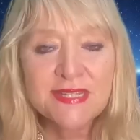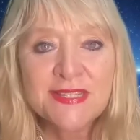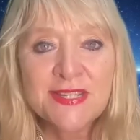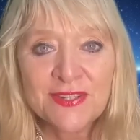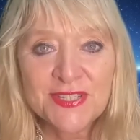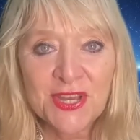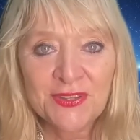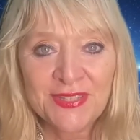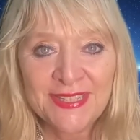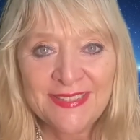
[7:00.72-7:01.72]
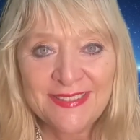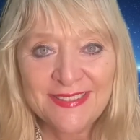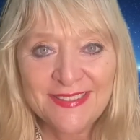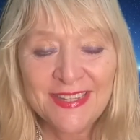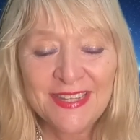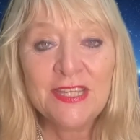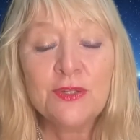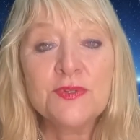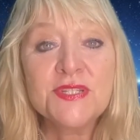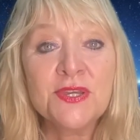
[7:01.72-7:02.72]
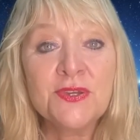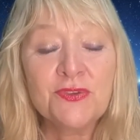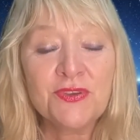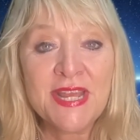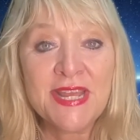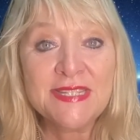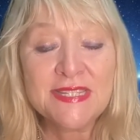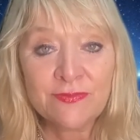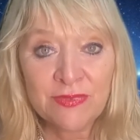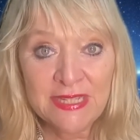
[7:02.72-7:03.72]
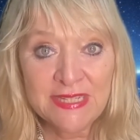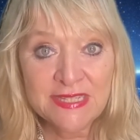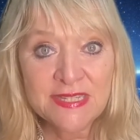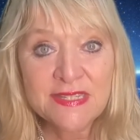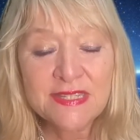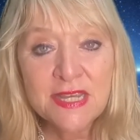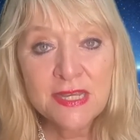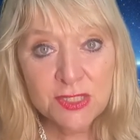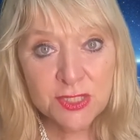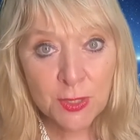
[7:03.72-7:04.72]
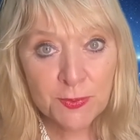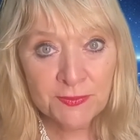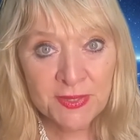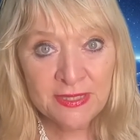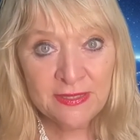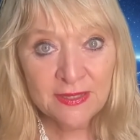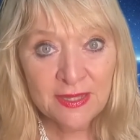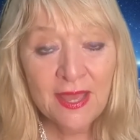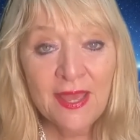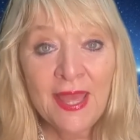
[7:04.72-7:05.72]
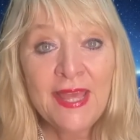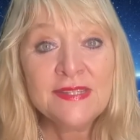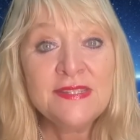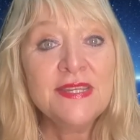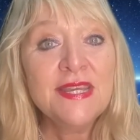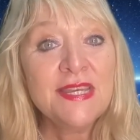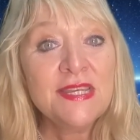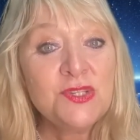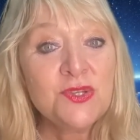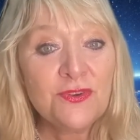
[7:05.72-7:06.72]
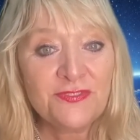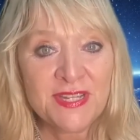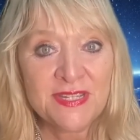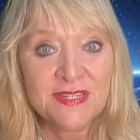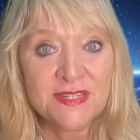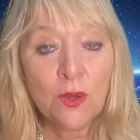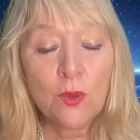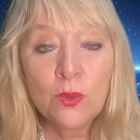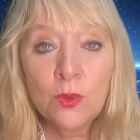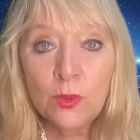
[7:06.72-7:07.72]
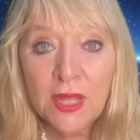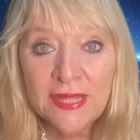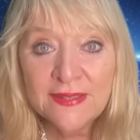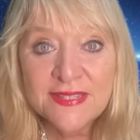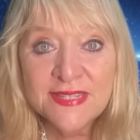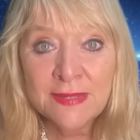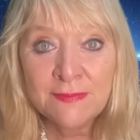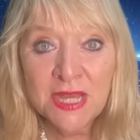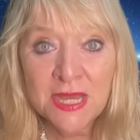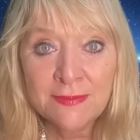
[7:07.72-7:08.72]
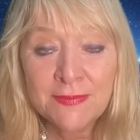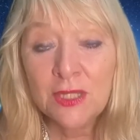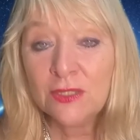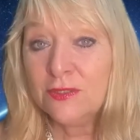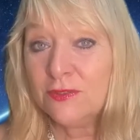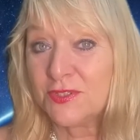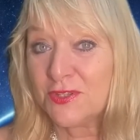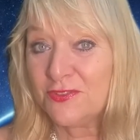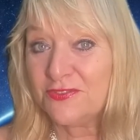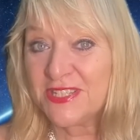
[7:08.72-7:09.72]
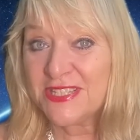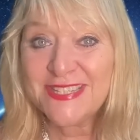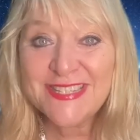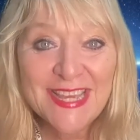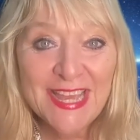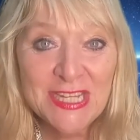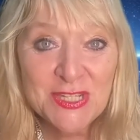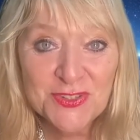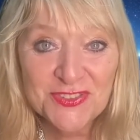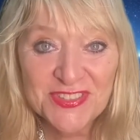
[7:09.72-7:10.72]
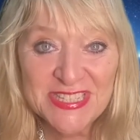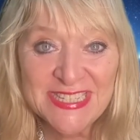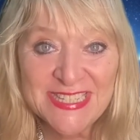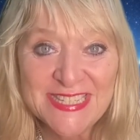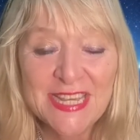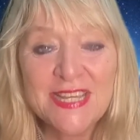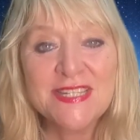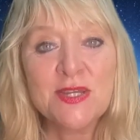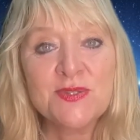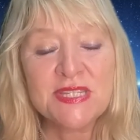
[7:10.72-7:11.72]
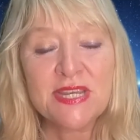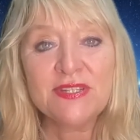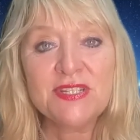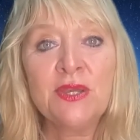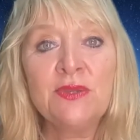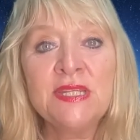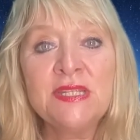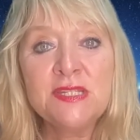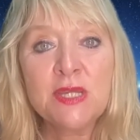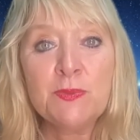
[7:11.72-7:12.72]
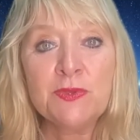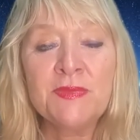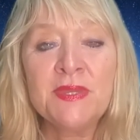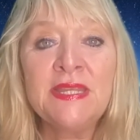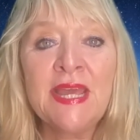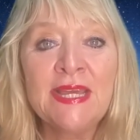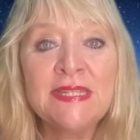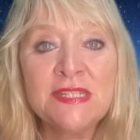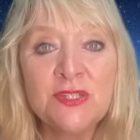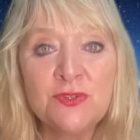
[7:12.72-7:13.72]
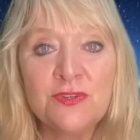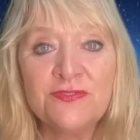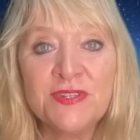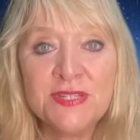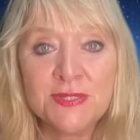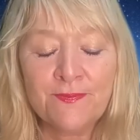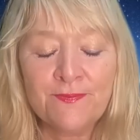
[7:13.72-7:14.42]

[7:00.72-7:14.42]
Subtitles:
serotonin. It also creates and releases dopamine and endorphins all at the same time. Not dolphins, endorphins. So serotonin, dopamine, and endorphins.